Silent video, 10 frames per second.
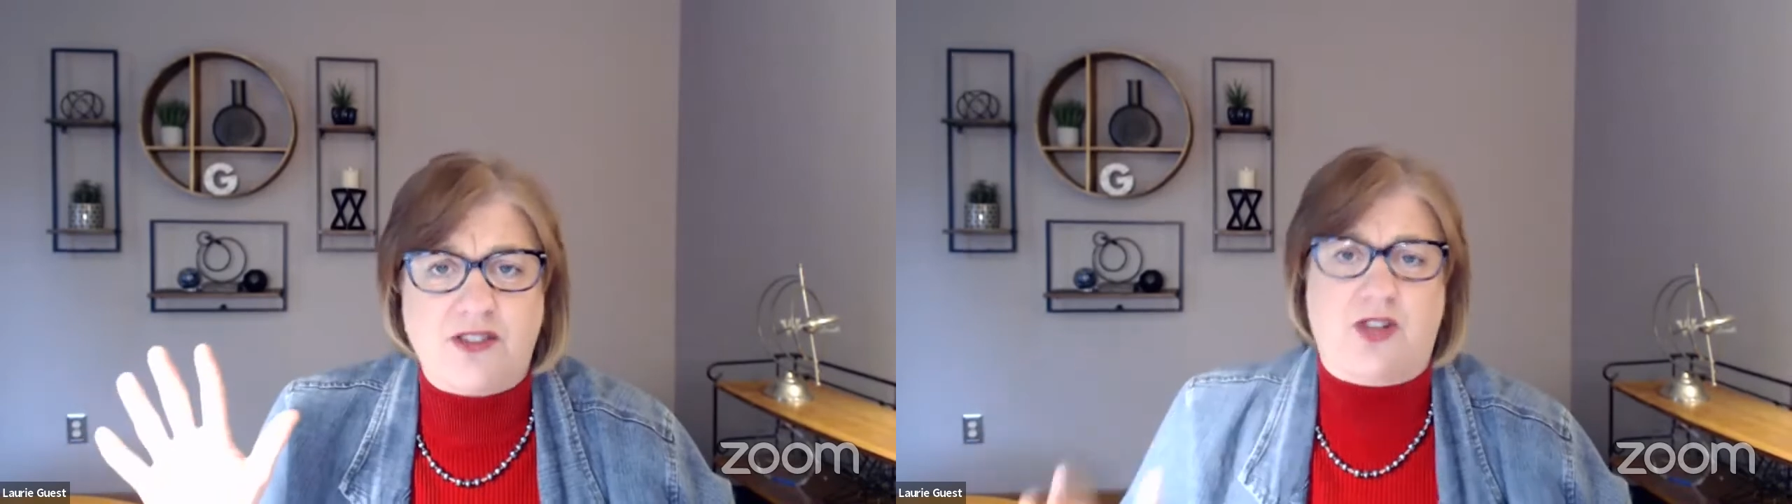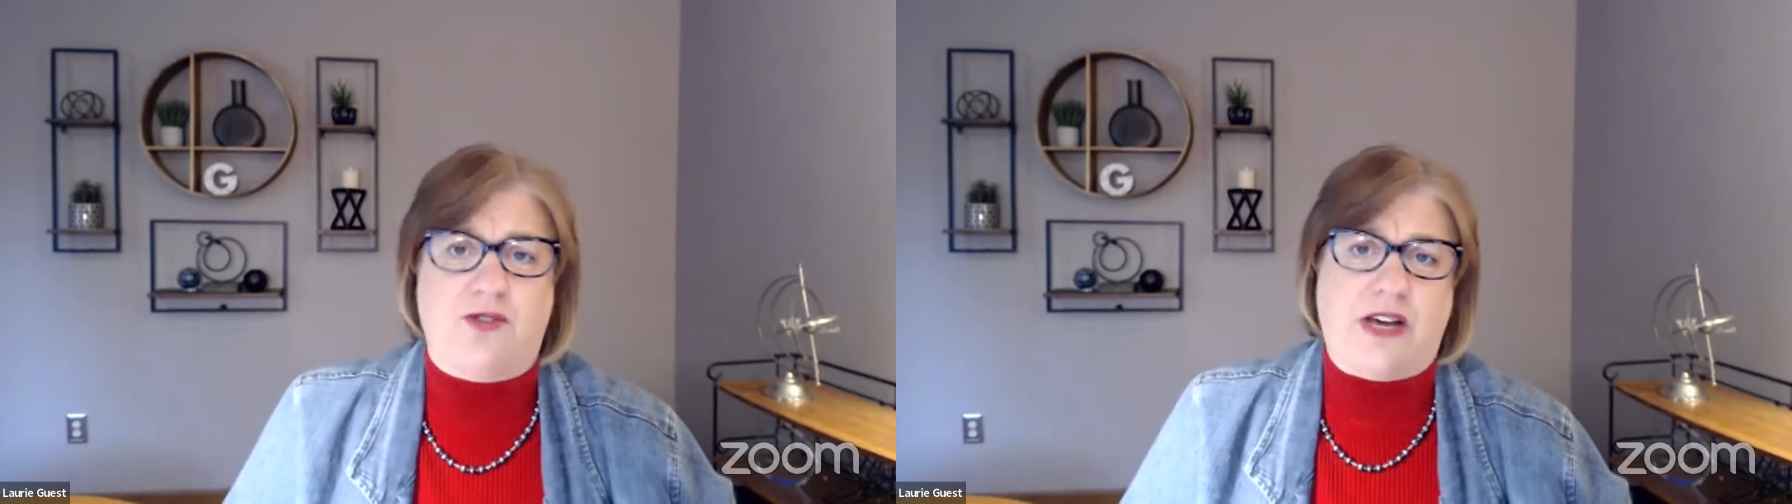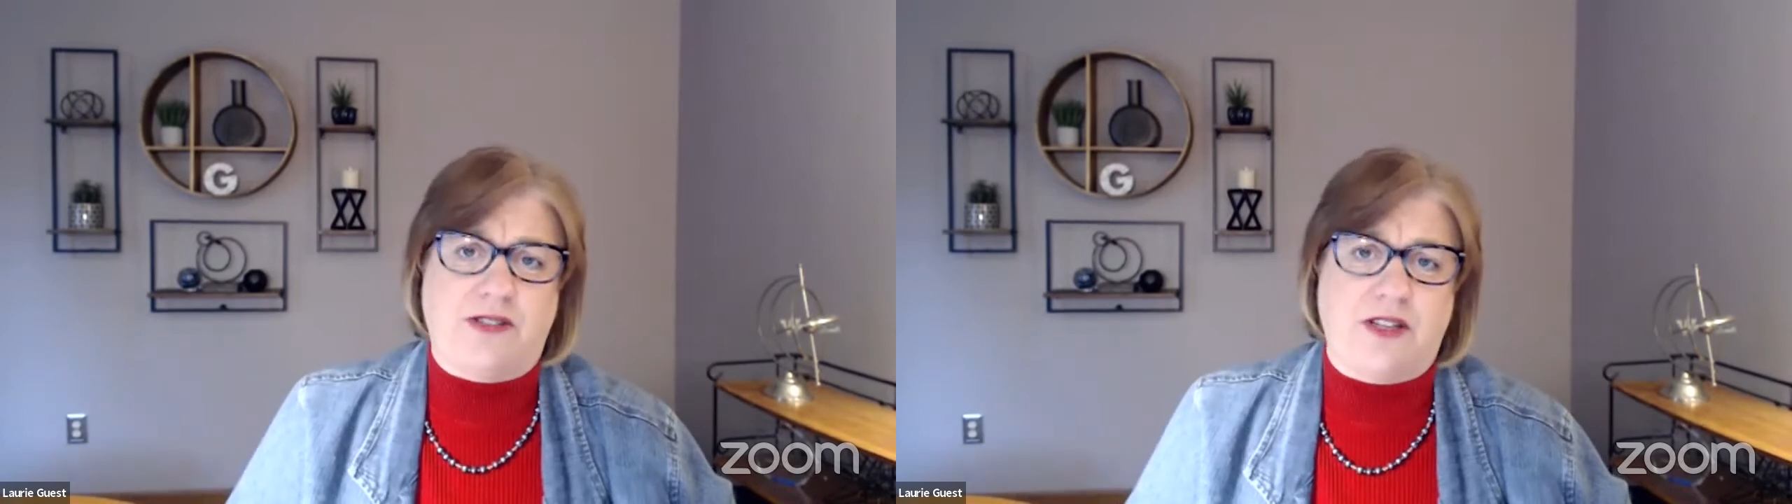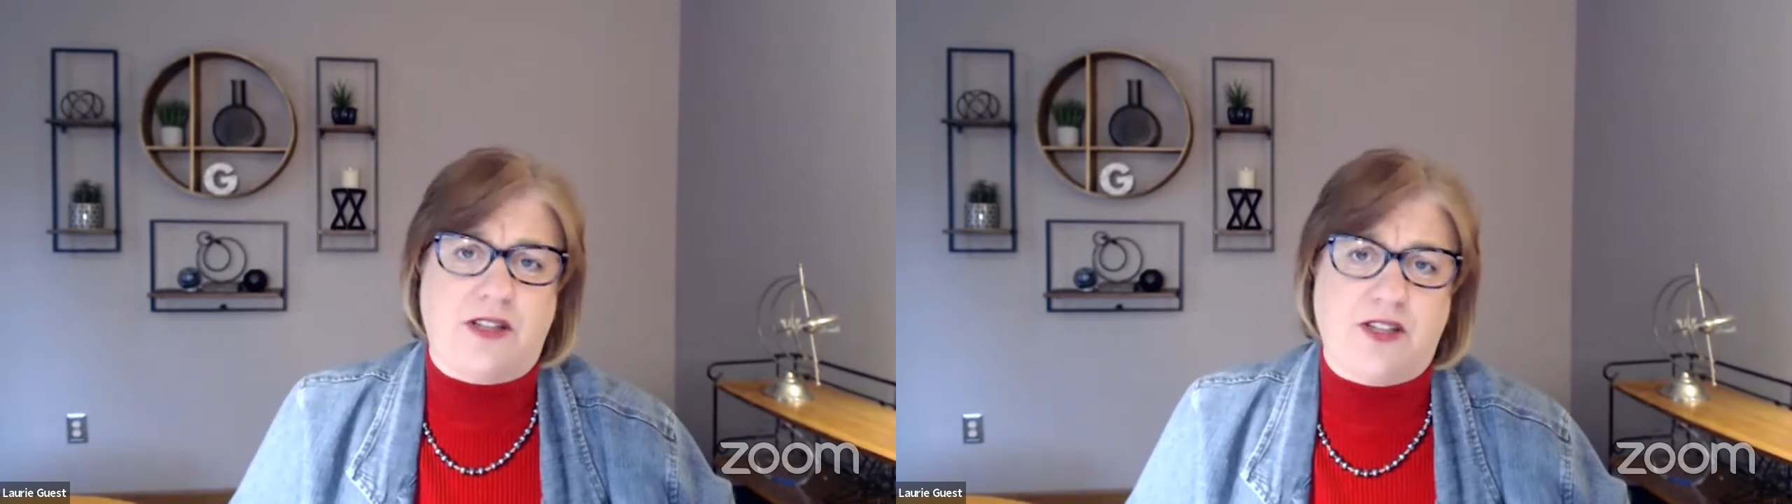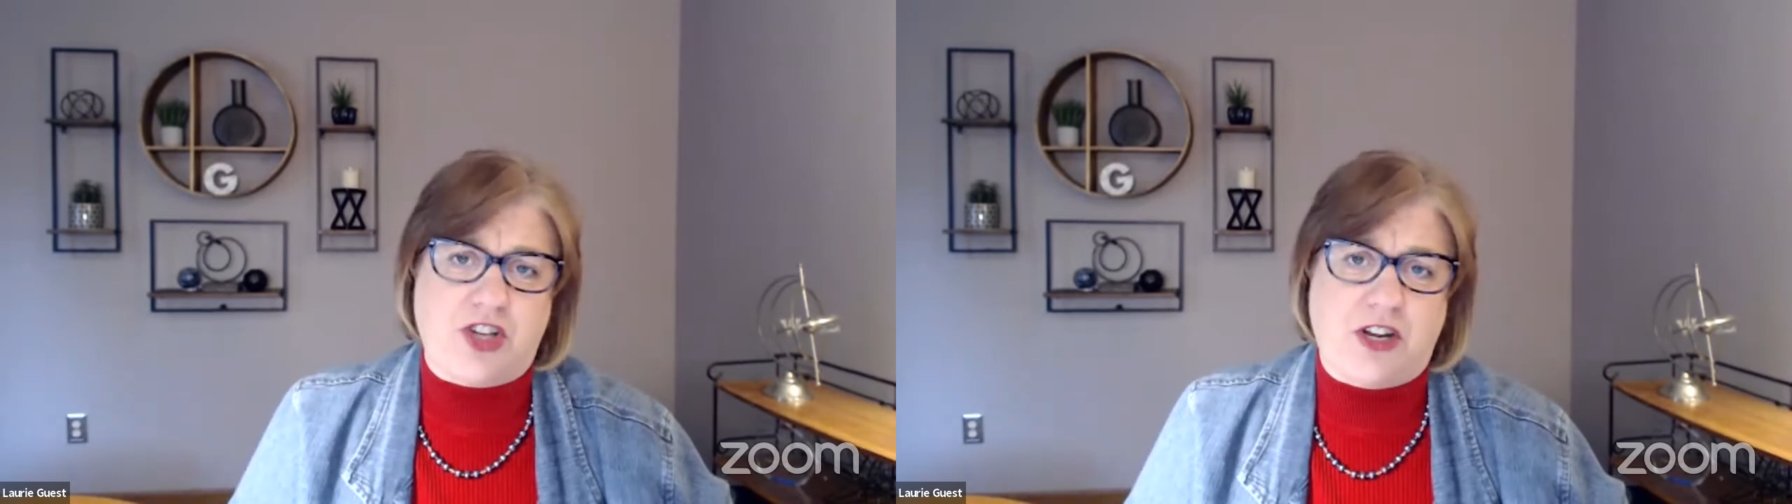goes out to
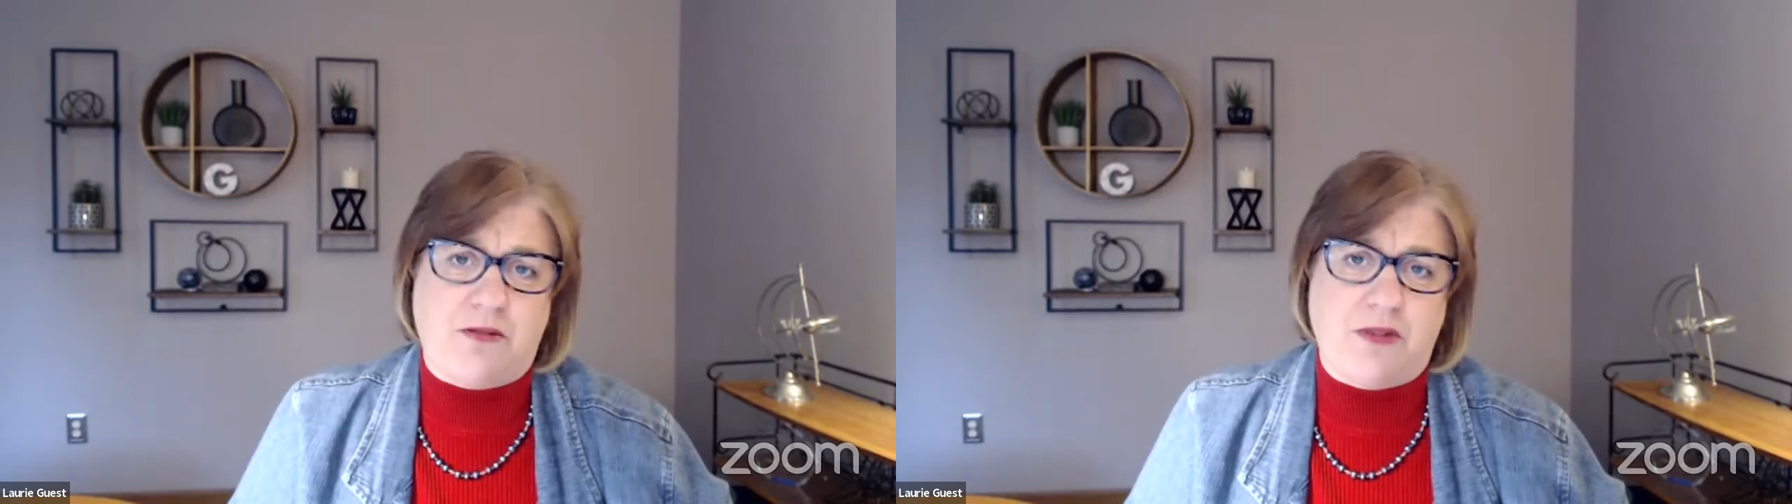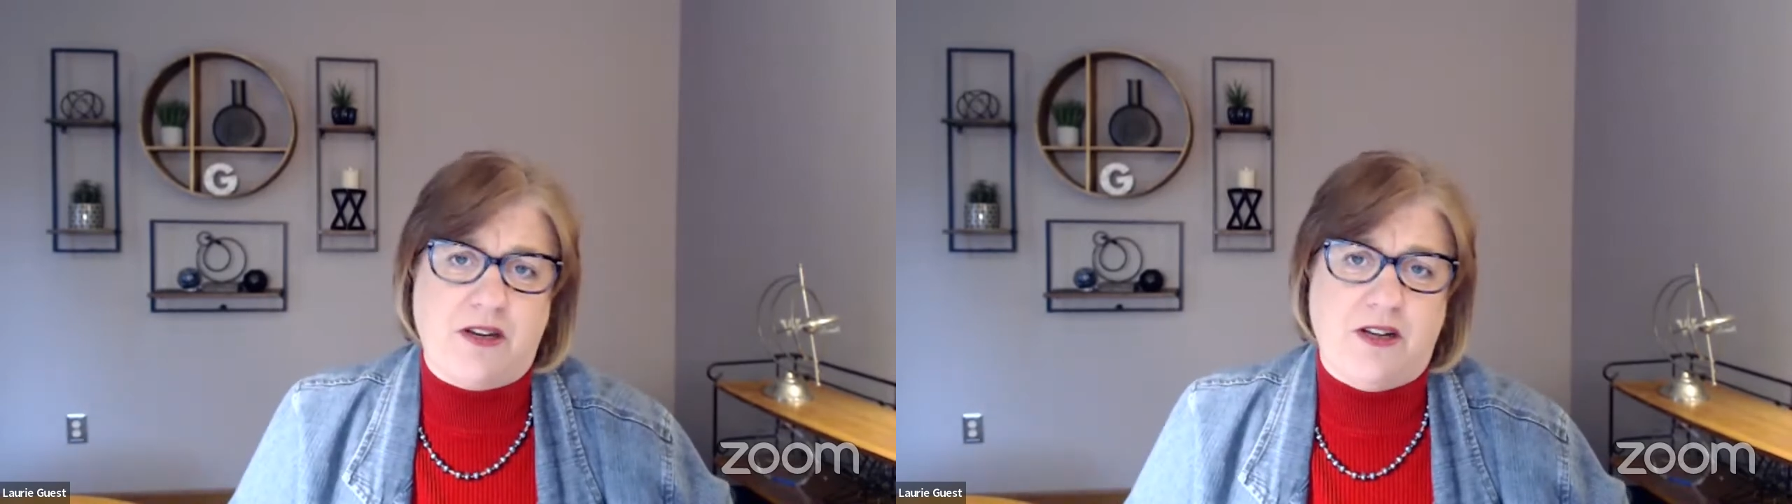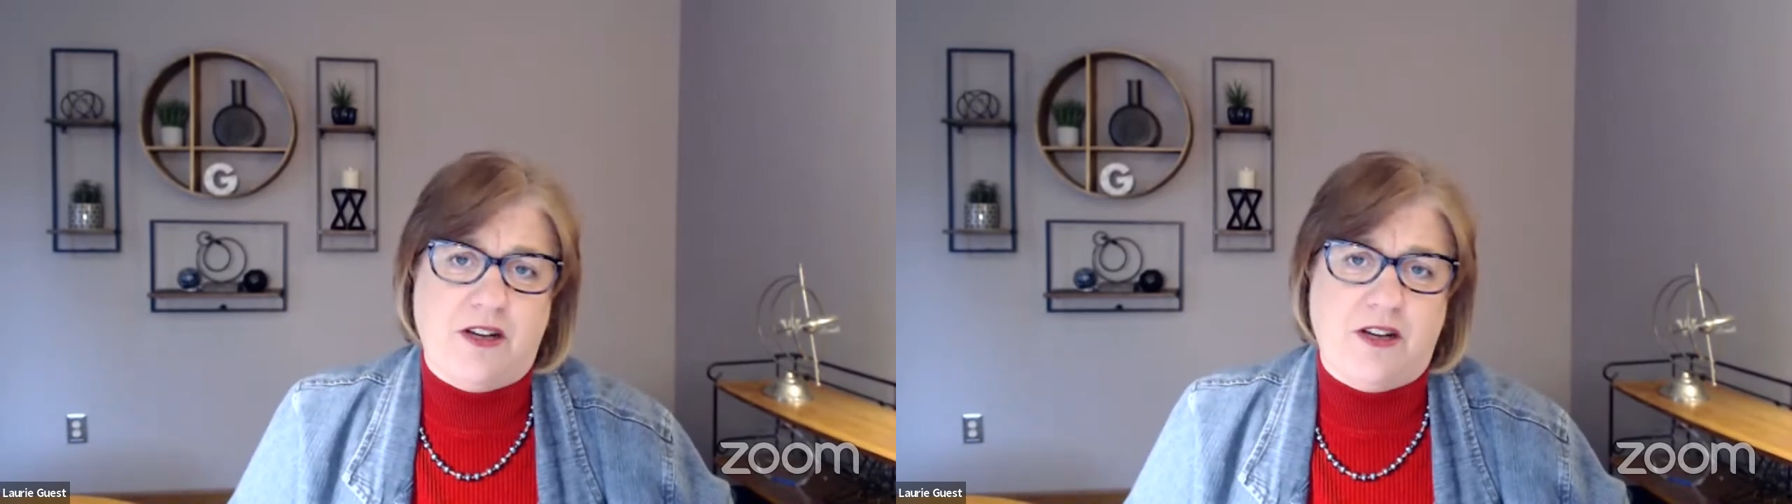this gentleman.